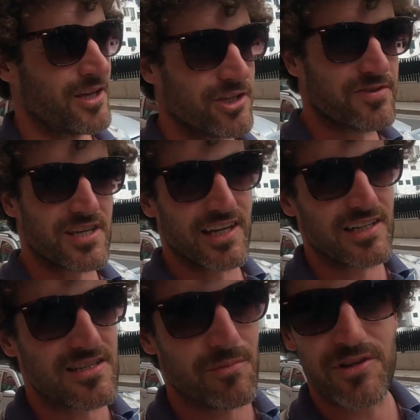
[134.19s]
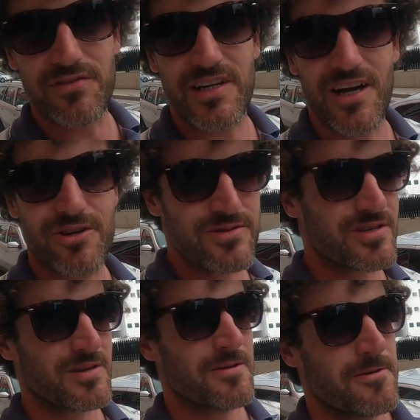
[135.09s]
You've seen in some of the
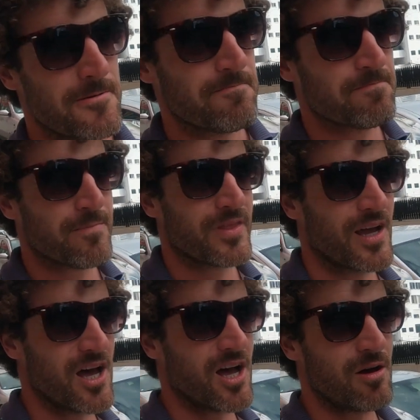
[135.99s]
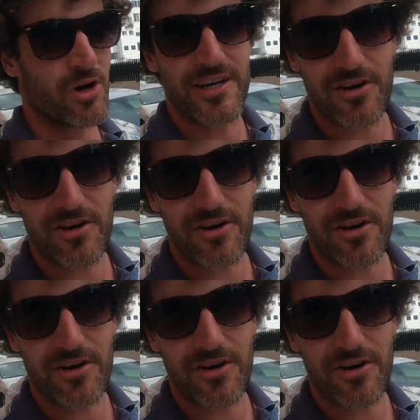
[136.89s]
videos my